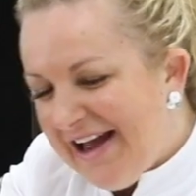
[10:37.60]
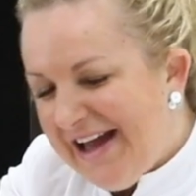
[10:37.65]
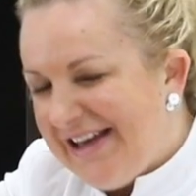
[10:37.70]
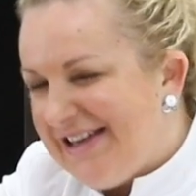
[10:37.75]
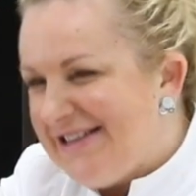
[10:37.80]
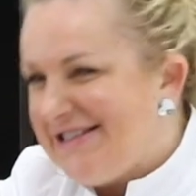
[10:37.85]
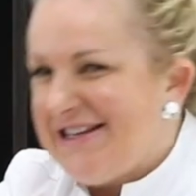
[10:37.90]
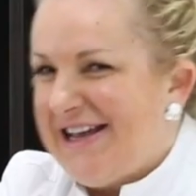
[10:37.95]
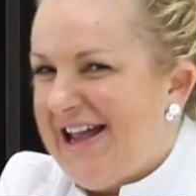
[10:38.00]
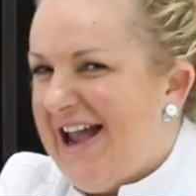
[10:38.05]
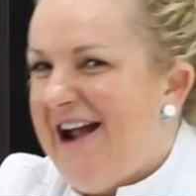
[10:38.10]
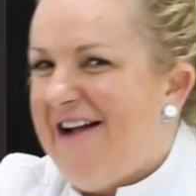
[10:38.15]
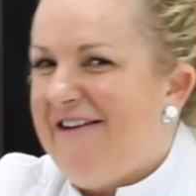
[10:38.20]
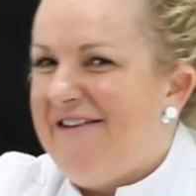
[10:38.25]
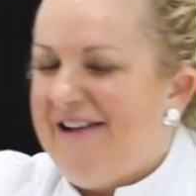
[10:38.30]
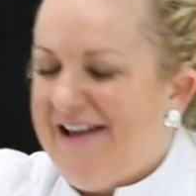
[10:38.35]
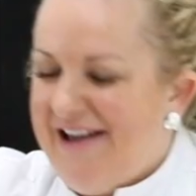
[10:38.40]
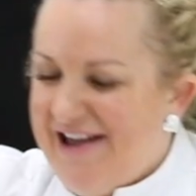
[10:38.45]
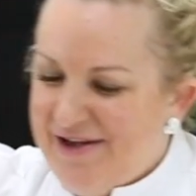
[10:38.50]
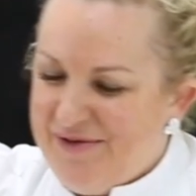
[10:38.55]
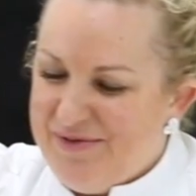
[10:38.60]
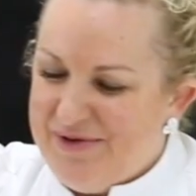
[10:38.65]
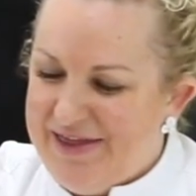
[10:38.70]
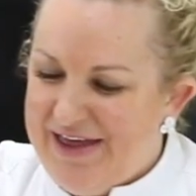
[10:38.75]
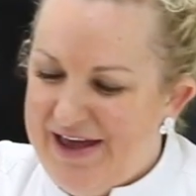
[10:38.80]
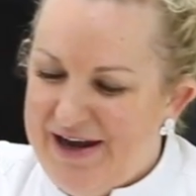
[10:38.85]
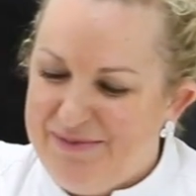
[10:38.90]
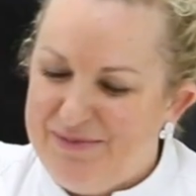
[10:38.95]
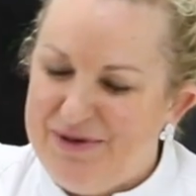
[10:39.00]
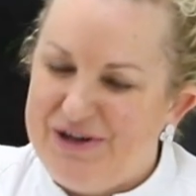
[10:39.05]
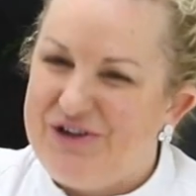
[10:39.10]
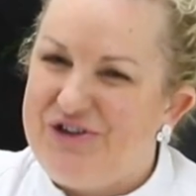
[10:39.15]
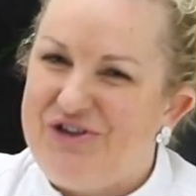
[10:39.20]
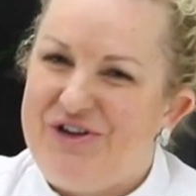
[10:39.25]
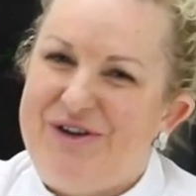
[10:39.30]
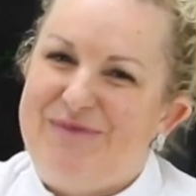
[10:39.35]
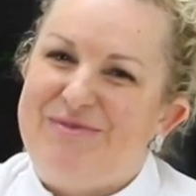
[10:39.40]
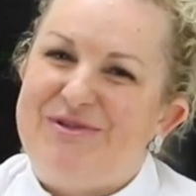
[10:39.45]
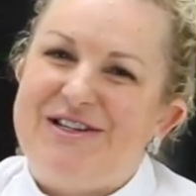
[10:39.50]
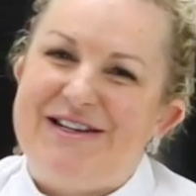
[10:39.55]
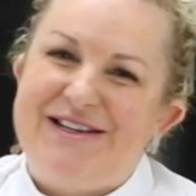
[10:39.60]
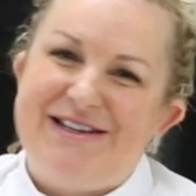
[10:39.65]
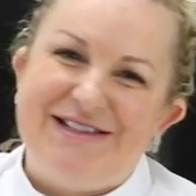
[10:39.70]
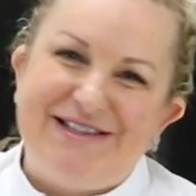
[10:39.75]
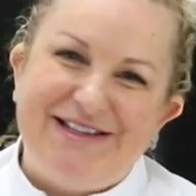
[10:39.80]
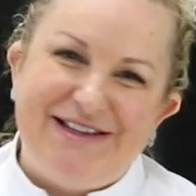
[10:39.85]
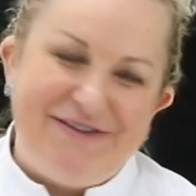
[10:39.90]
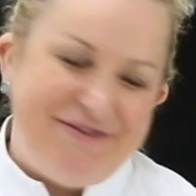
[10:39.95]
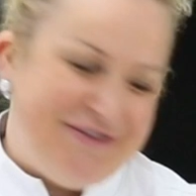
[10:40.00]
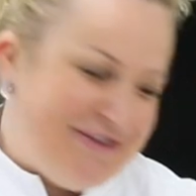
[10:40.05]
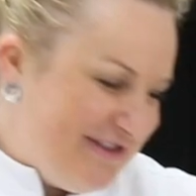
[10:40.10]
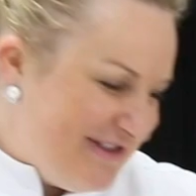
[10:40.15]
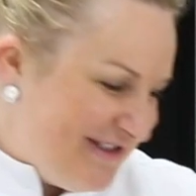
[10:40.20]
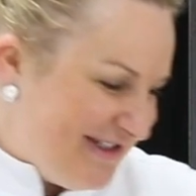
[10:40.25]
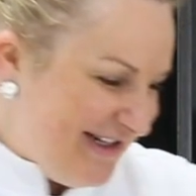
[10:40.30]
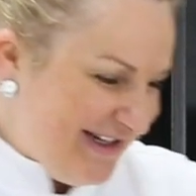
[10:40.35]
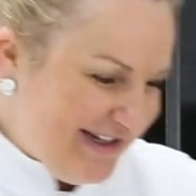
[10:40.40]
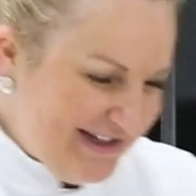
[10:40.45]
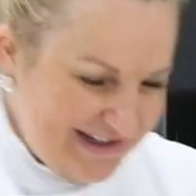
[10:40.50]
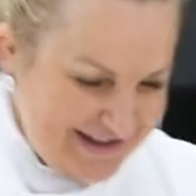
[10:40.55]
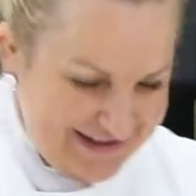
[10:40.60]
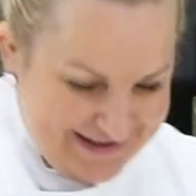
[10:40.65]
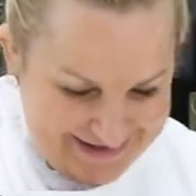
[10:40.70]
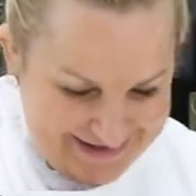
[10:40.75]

cake isn't carrot cake without a bit of cream cheese in the frosting.